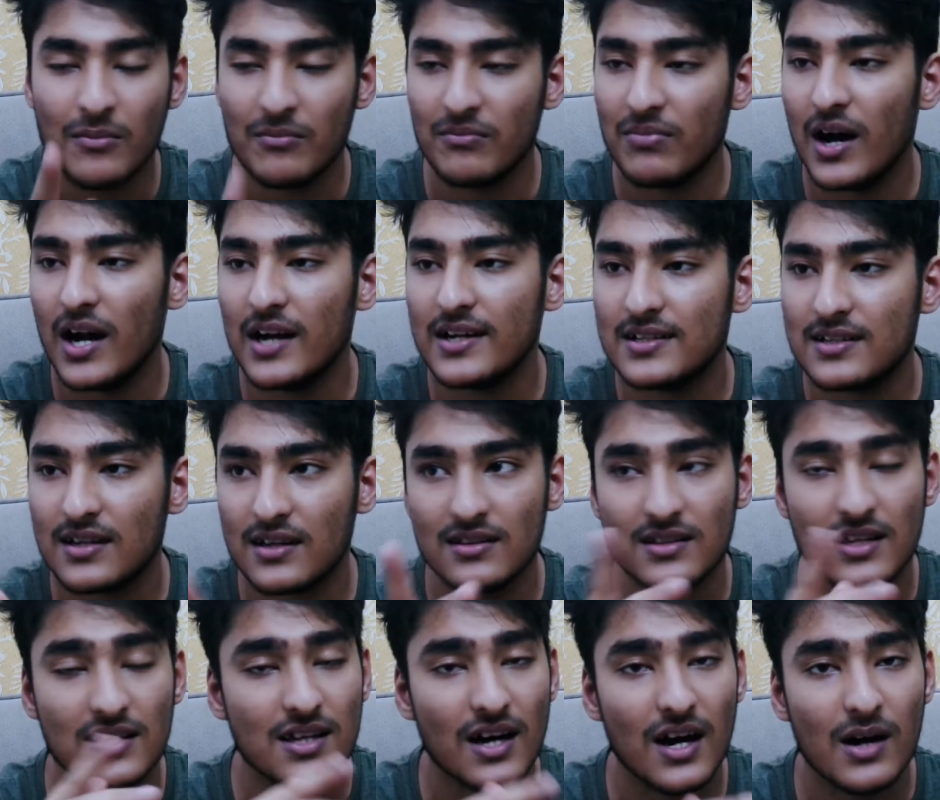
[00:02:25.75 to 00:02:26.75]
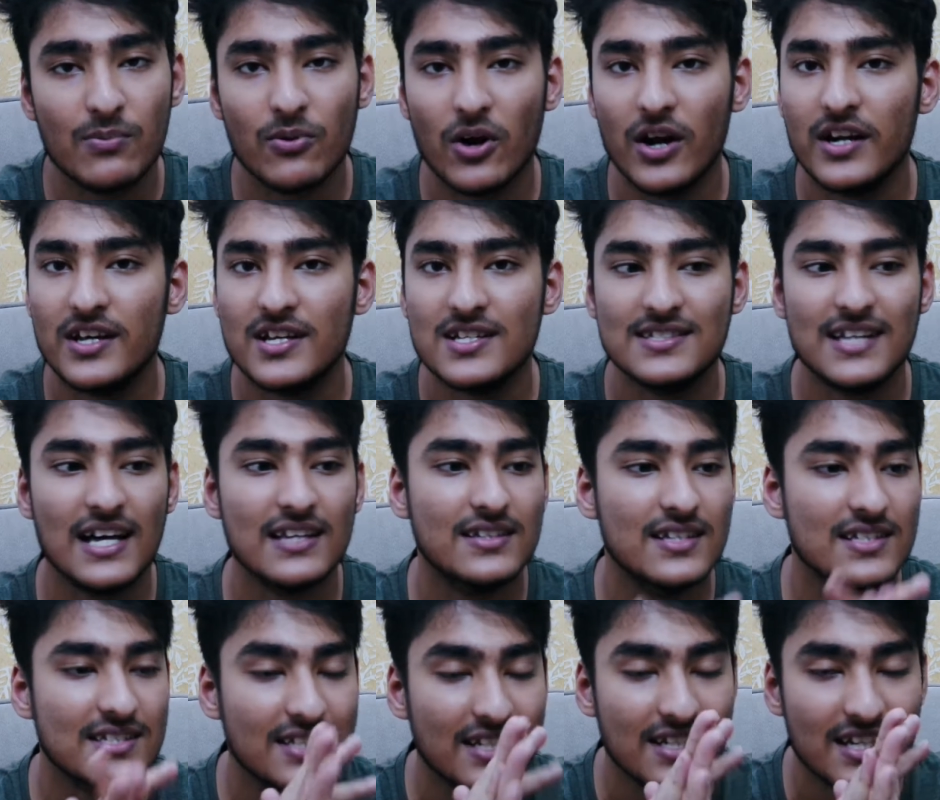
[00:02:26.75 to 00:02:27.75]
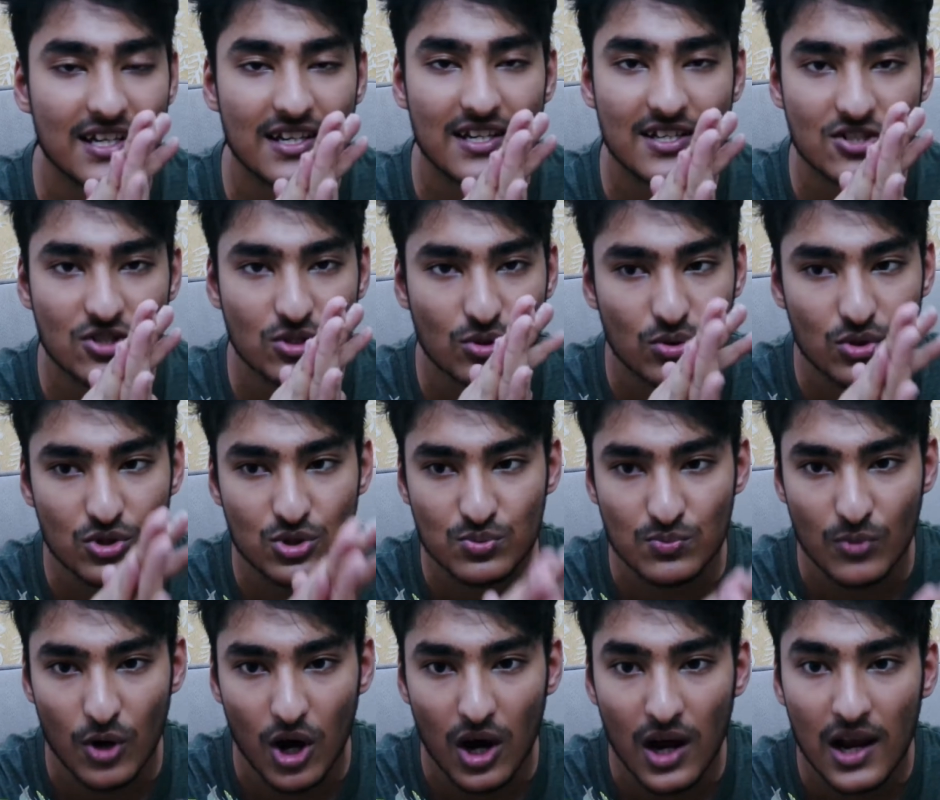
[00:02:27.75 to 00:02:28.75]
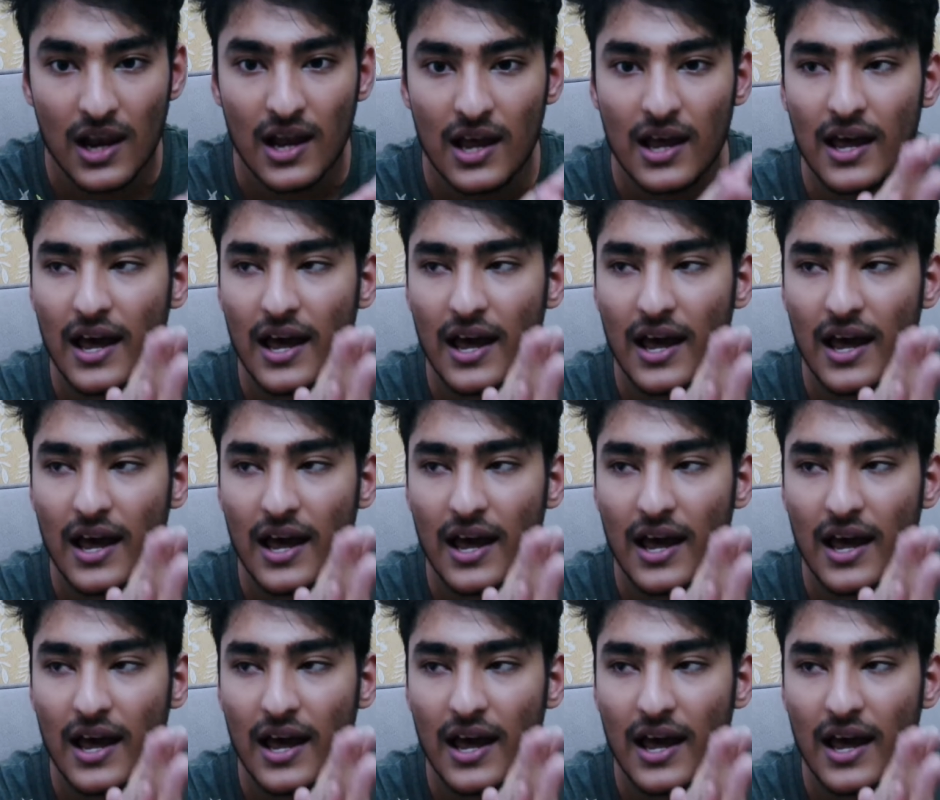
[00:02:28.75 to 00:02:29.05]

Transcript: But the third point is that the screen is so small